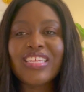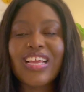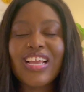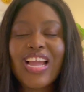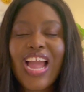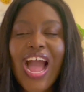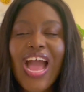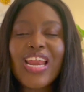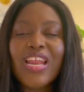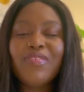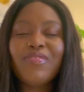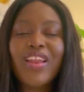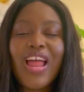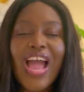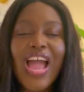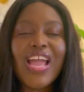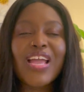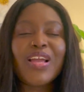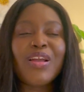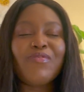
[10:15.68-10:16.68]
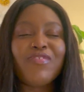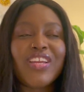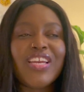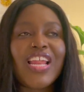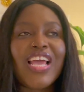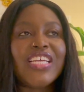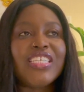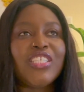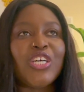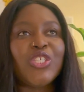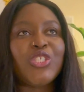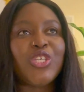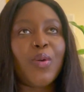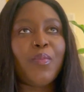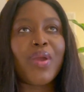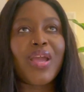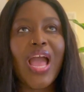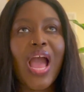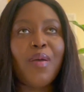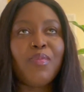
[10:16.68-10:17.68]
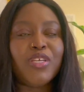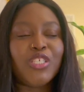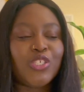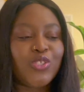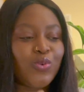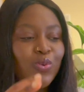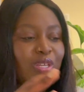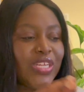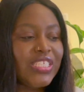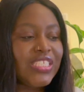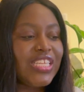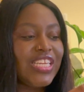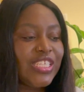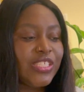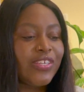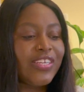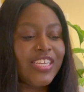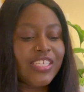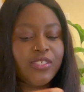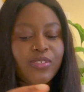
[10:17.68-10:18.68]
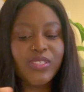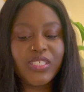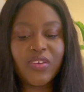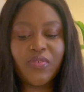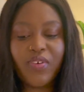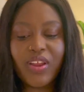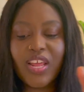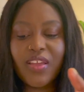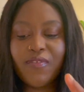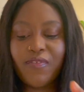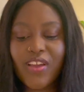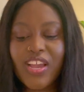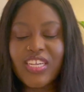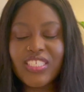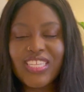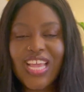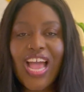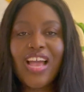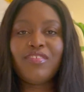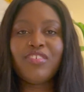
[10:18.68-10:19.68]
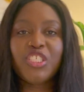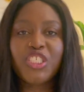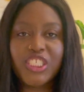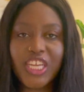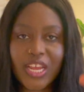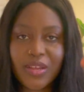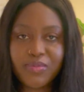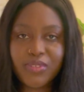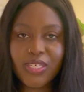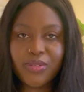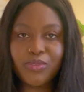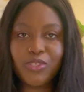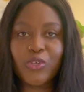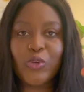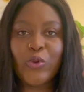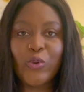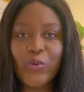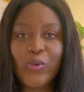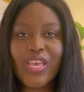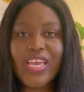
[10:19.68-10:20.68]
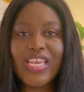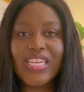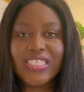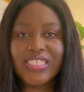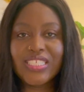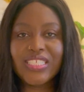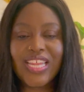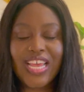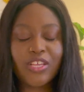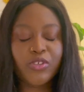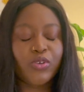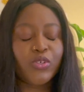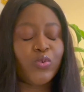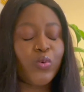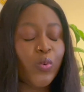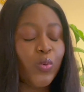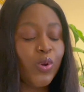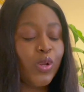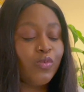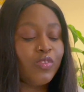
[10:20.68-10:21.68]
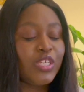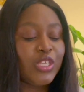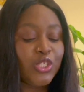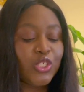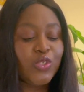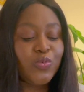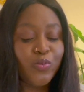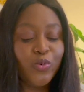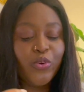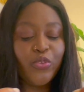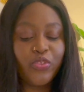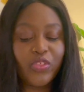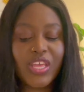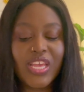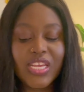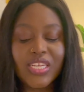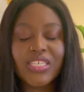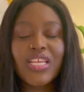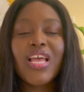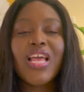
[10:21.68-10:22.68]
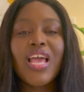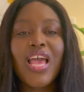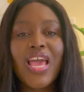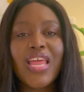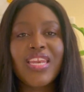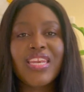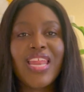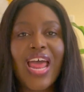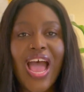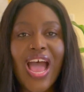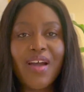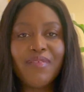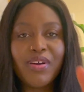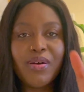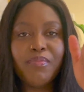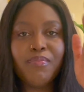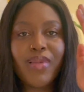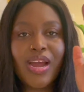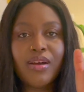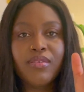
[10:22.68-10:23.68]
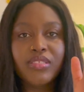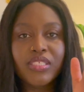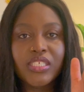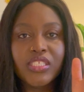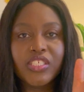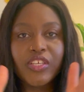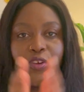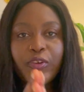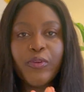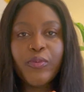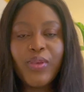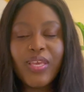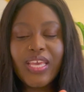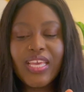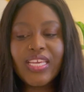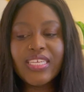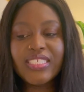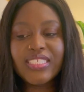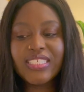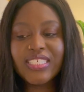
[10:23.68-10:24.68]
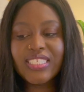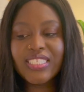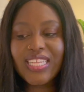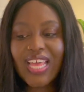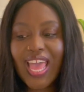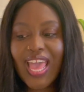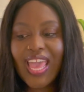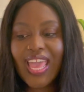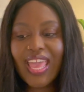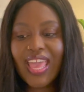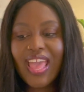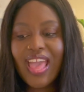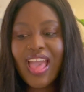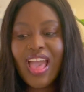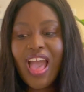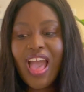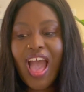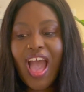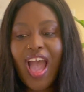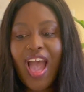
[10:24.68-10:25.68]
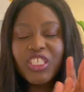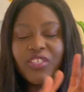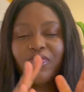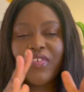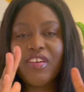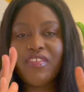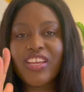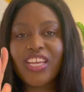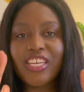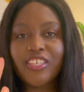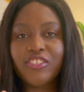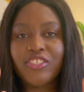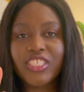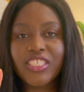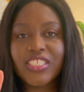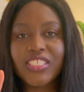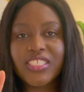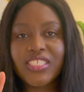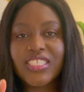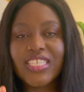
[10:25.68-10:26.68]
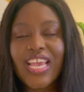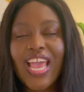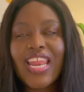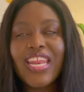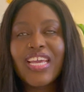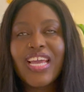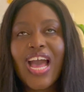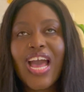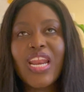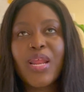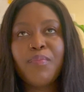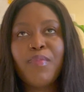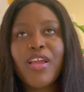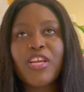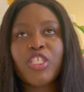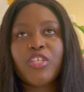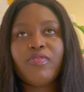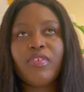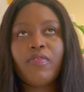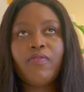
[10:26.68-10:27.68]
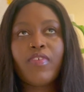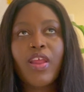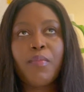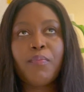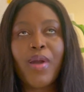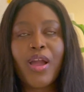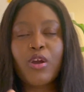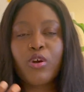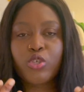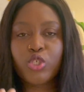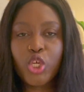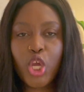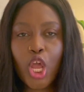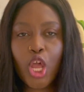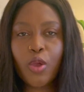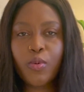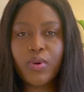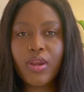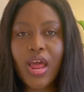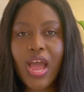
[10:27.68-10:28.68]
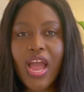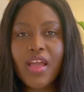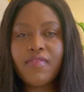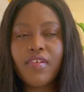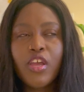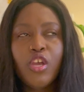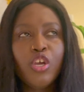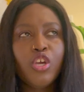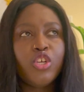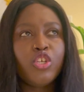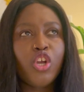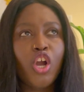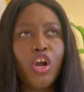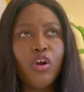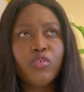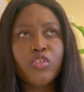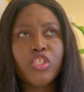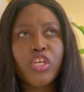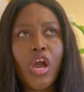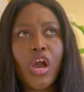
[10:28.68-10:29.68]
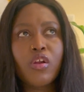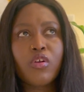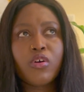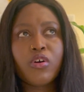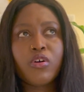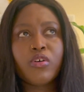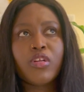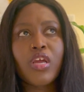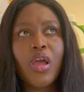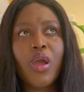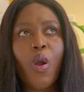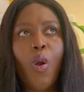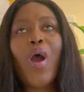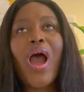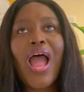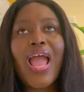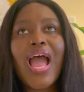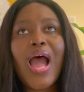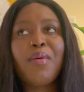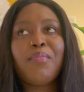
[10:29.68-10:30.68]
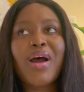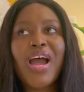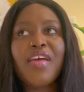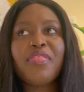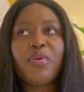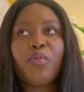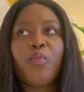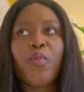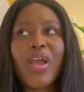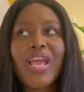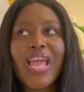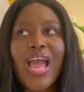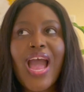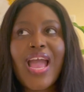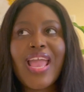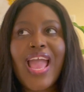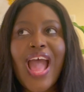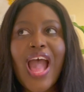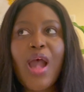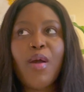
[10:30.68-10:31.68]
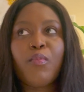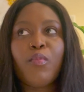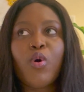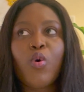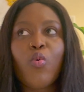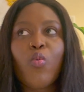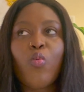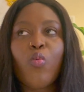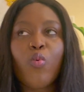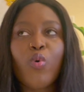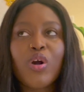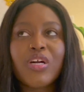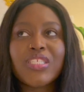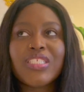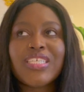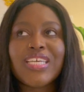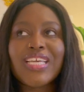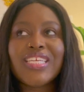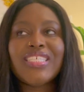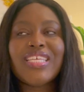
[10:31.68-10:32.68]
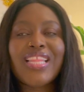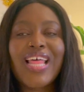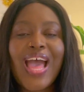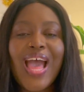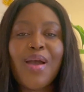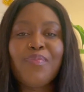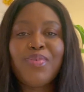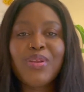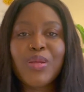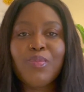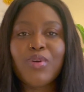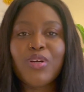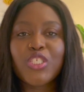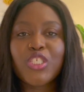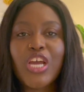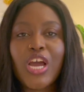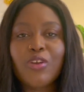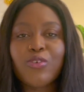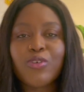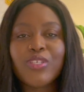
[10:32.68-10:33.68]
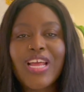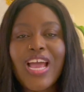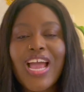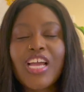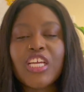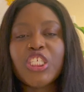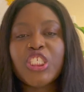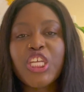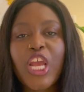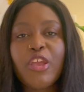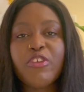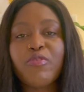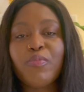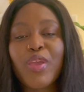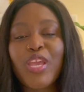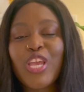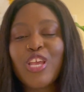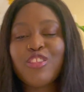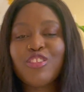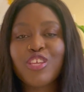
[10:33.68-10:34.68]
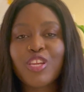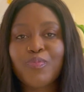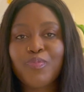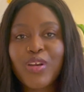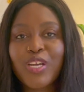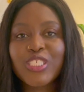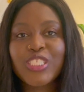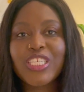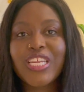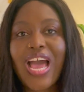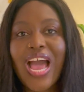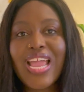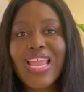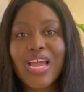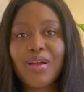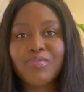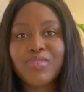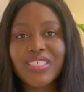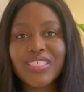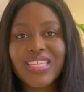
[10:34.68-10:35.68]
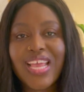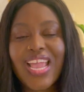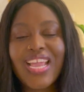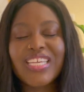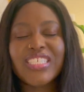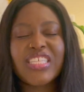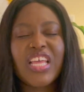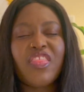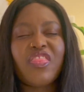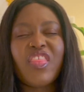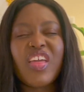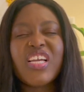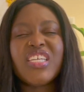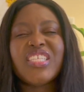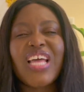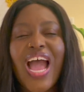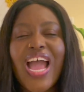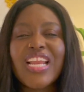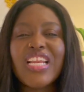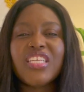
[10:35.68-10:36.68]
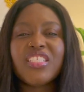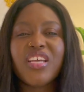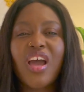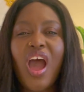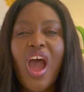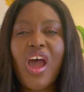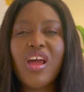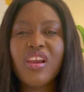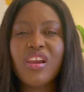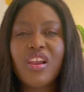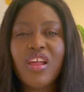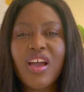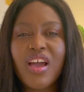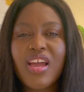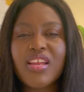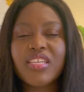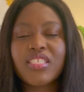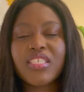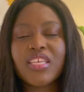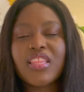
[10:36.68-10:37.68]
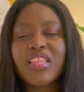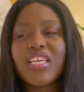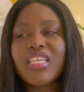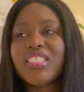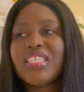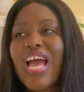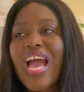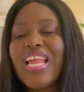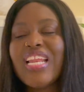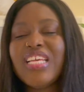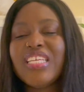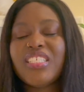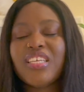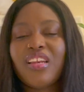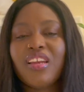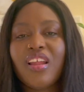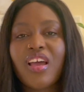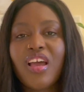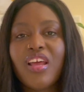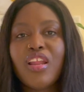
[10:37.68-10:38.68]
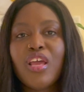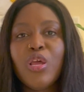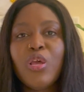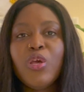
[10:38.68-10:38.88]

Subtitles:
kind of like relates to Atomic Habits. It's all these little different events that have shaped him to who he is today. So it's all of these small things that have amounted to who he is today. Just very interesting to see, and it kind of makes you reflect back on your own life, your own childhood. Why am I the way I am? What is it that happened in my childhood that has shaped me into the person that I am today? Is there things that I need to unlearn? Is there things that I need to learn